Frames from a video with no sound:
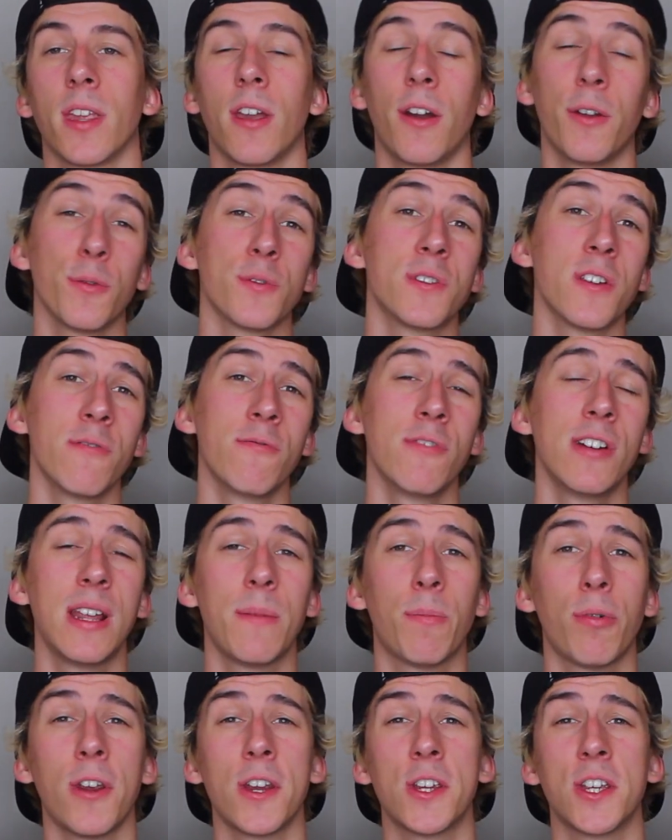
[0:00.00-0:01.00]
I'd also really
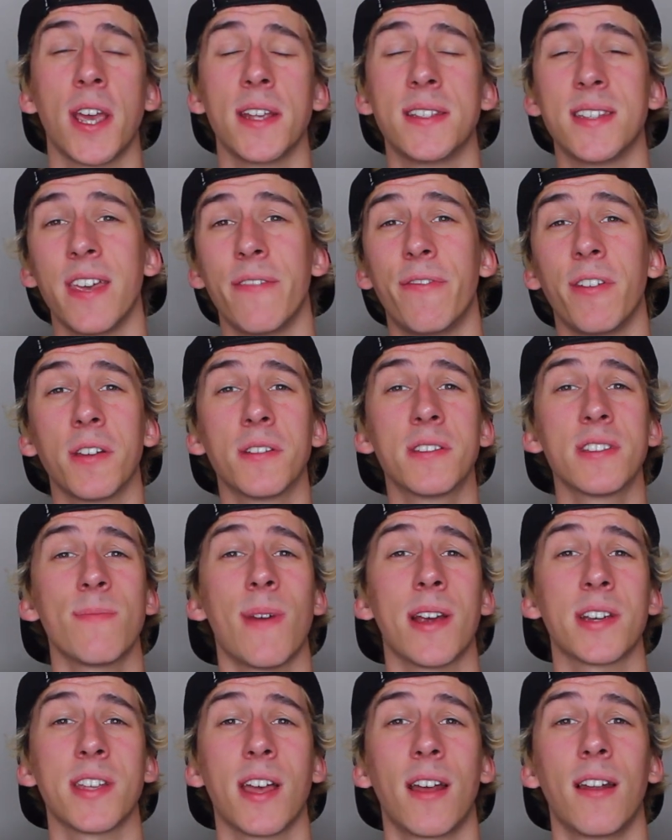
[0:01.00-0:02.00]
appreciate it if you could
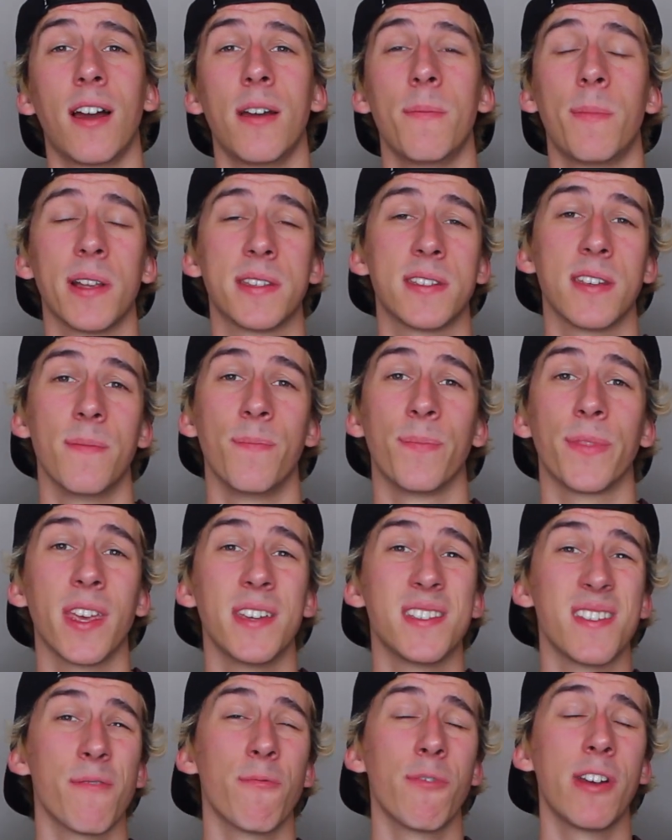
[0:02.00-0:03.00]
smash that like button,
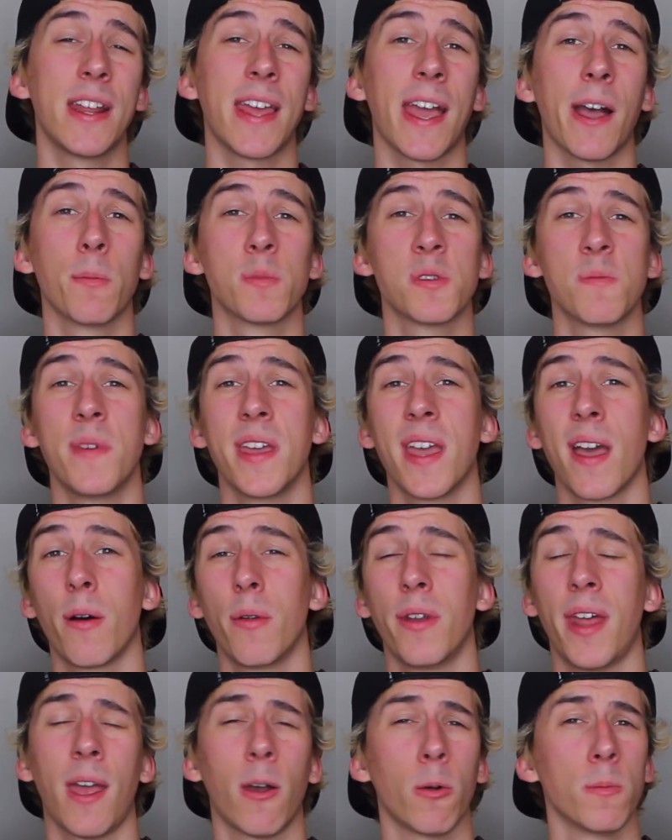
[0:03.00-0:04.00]
as it really helps me out
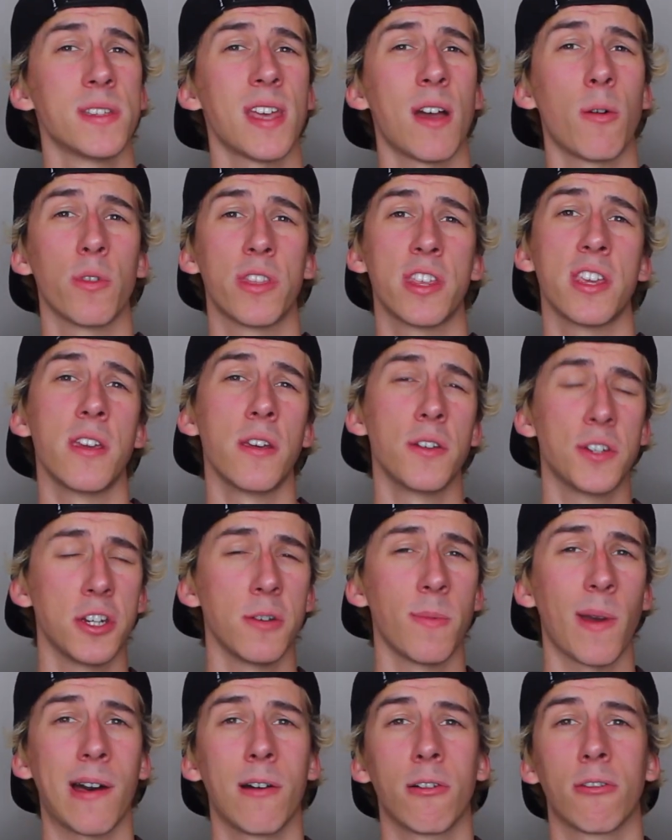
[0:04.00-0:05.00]
and helps out with the
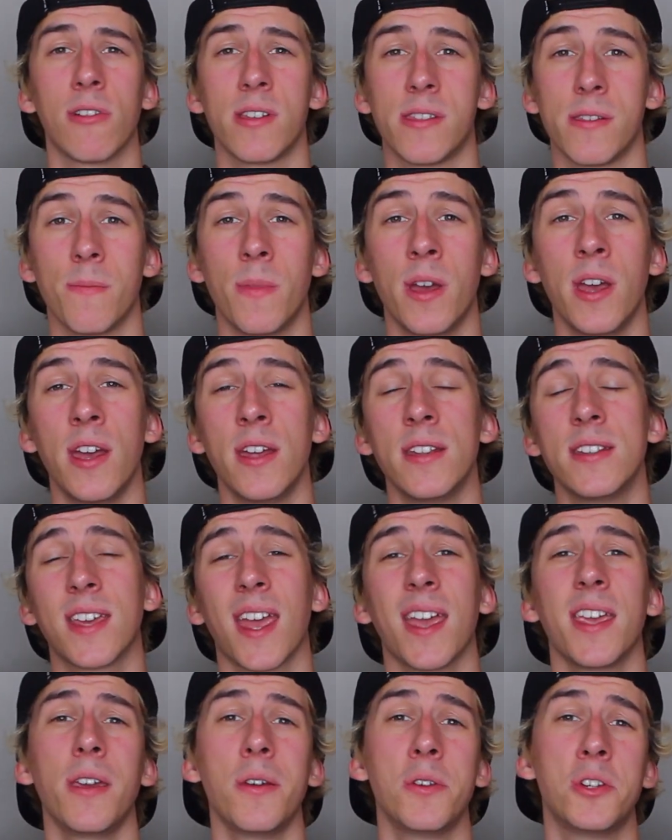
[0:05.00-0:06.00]
YouTube algorithm to
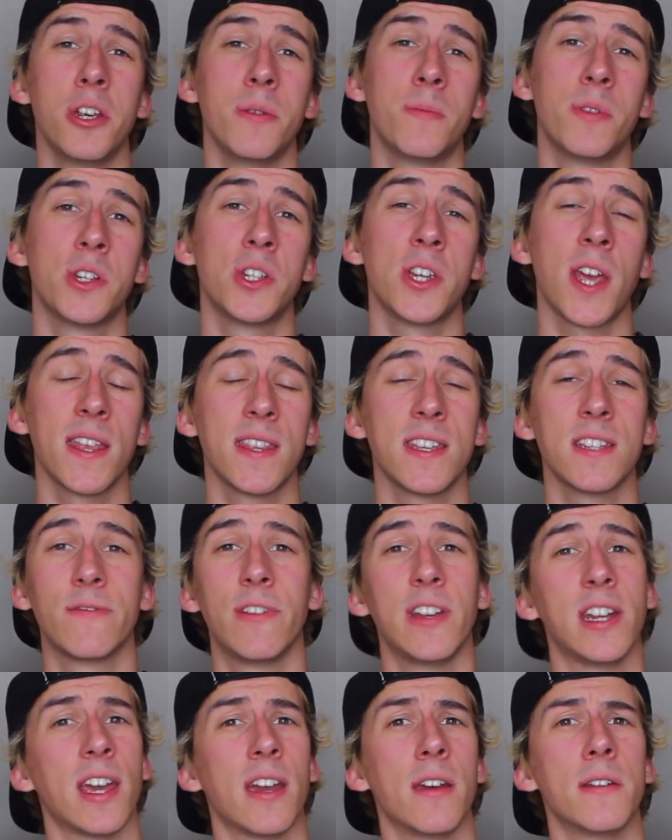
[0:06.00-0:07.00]
get YouTube to share these
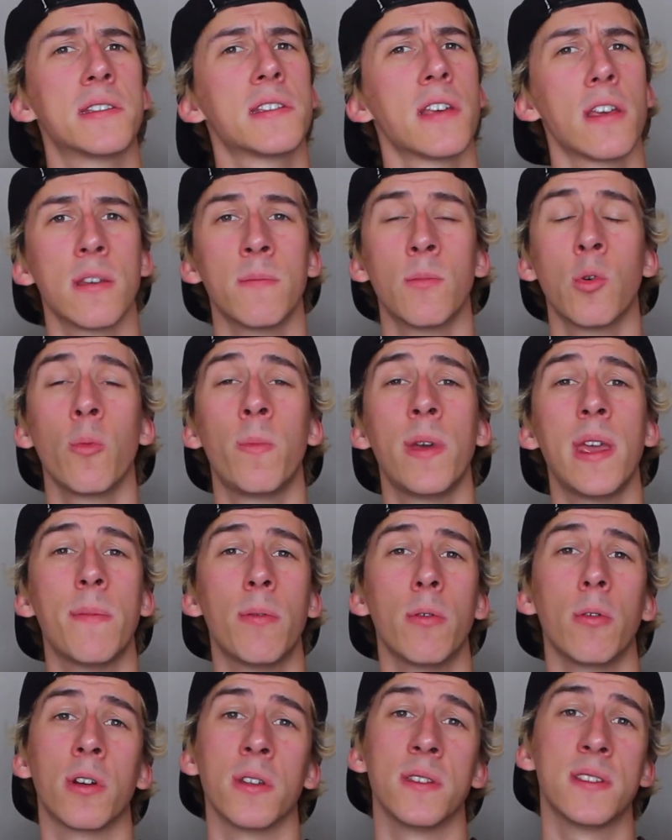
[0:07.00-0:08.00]
videos so that more
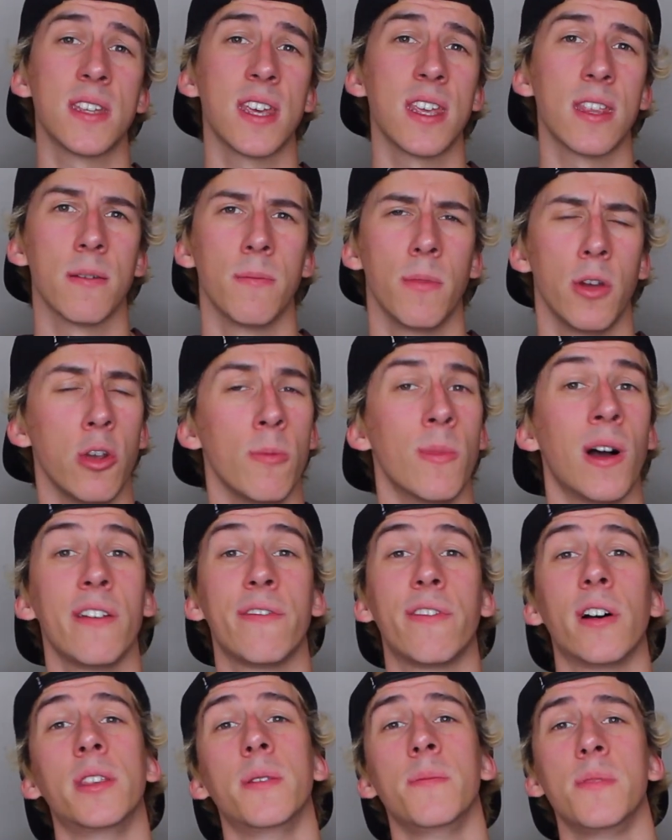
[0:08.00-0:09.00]
people can see them who might
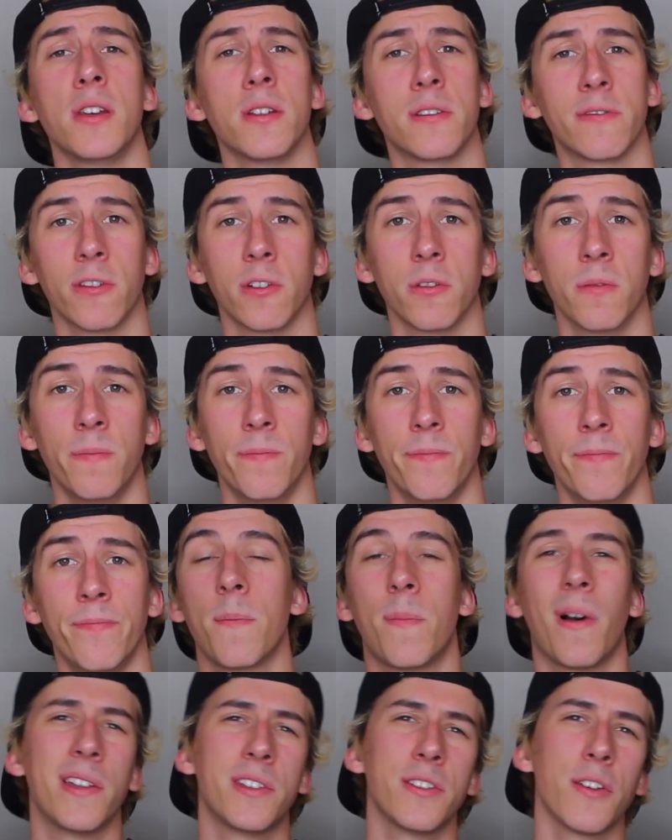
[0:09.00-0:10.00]
find them useful.
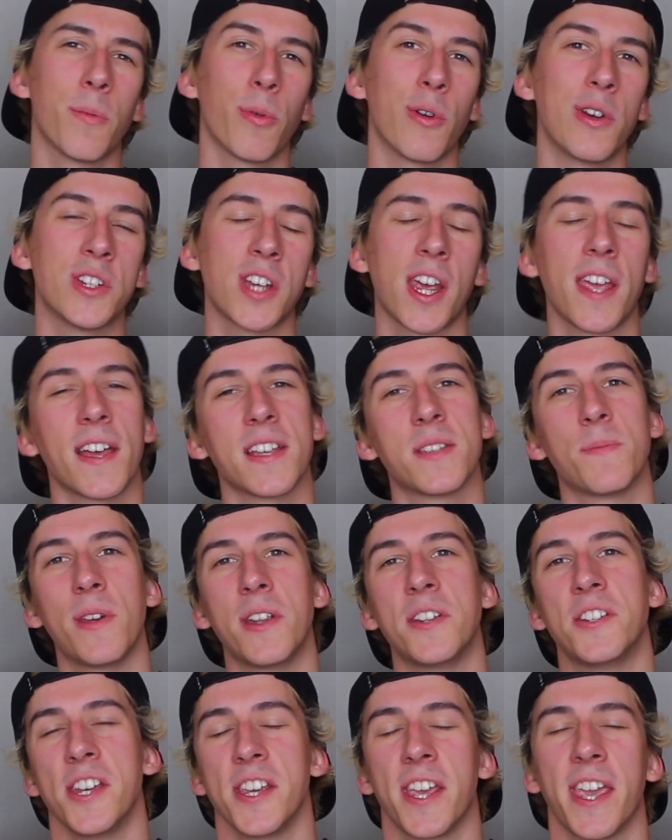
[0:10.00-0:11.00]
But I do appreciate that's a
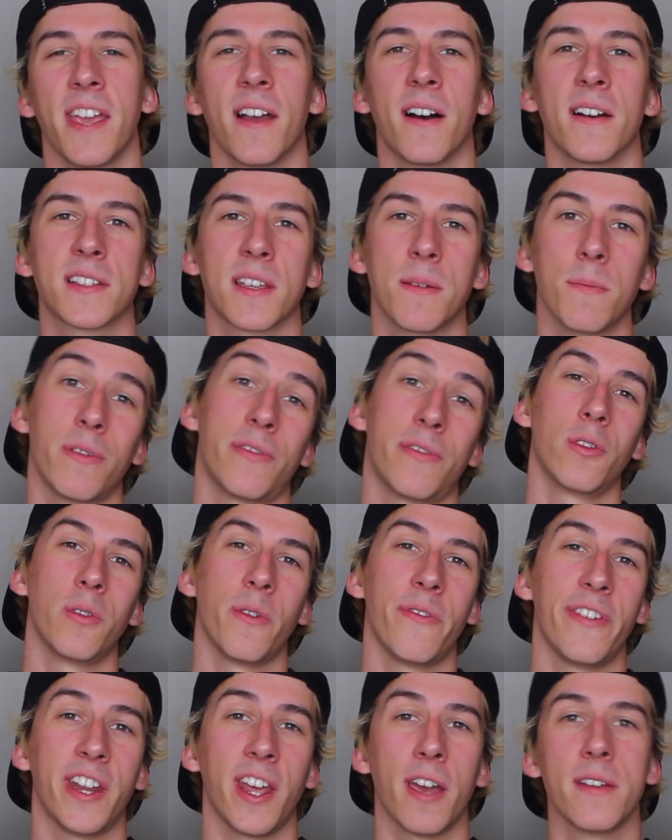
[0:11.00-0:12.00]
bit cheeky asking the
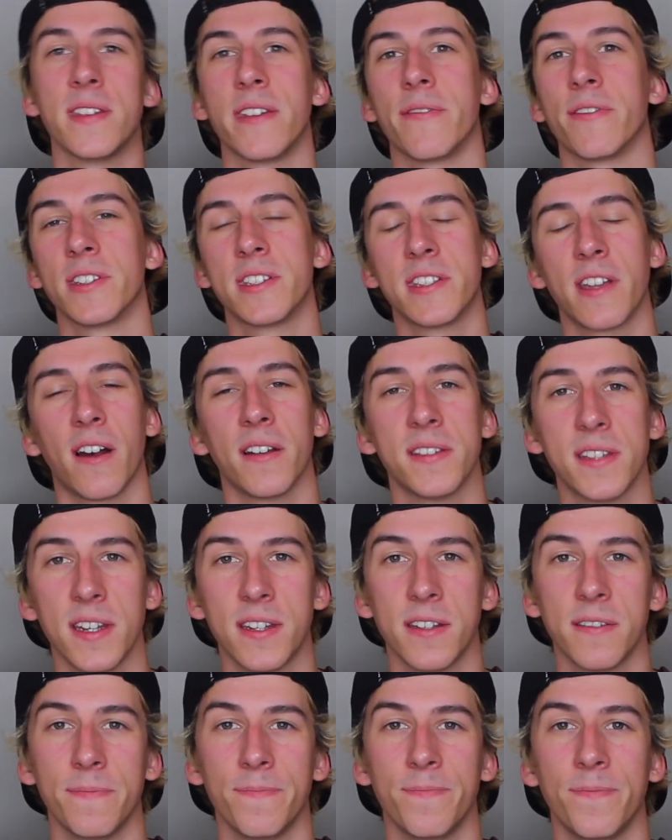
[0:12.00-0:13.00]
video's even started.